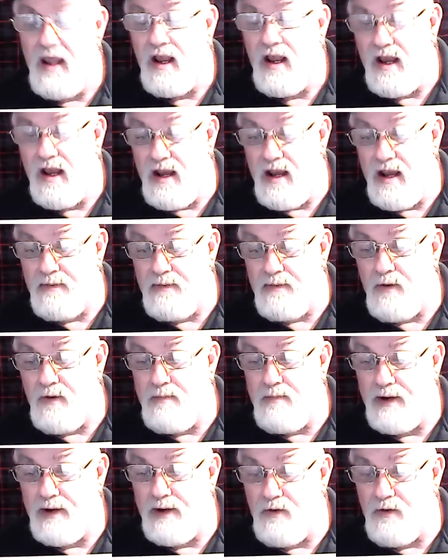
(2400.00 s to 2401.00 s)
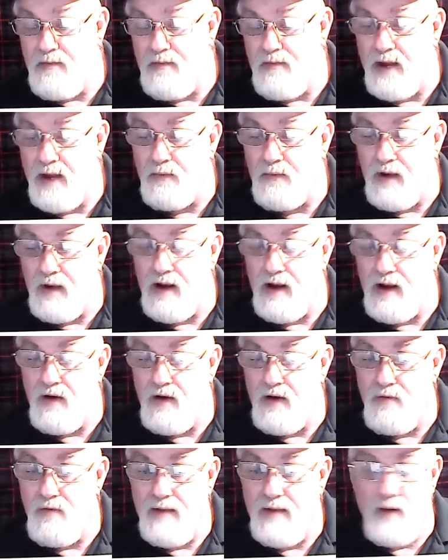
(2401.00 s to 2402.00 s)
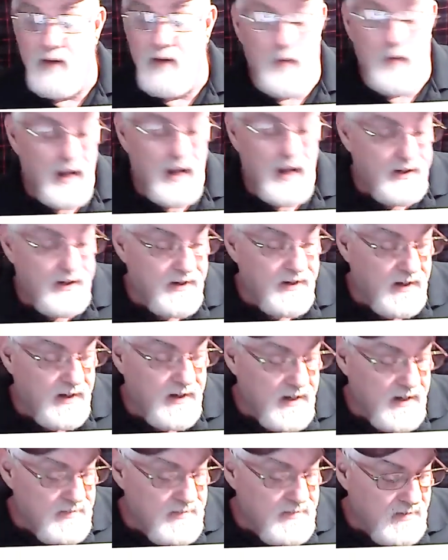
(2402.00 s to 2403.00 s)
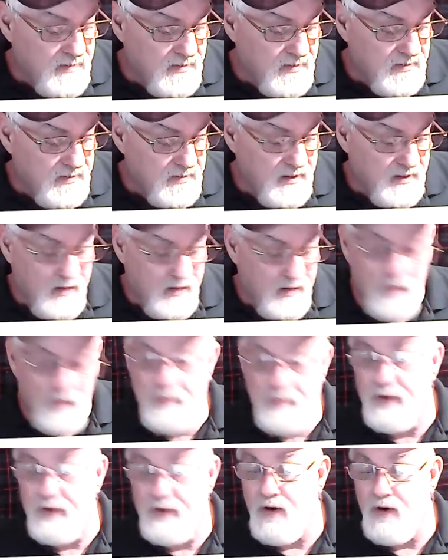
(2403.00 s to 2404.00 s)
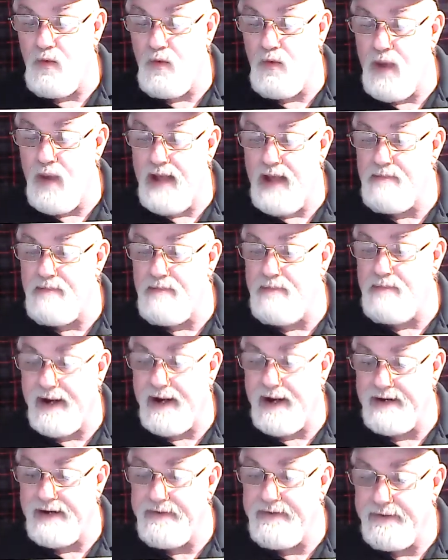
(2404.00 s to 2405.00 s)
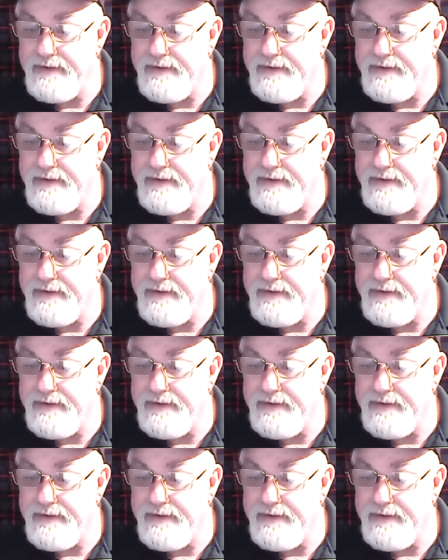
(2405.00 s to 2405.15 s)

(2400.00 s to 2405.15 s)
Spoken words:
Going back to old man Welder. Hope you're all well and bettered.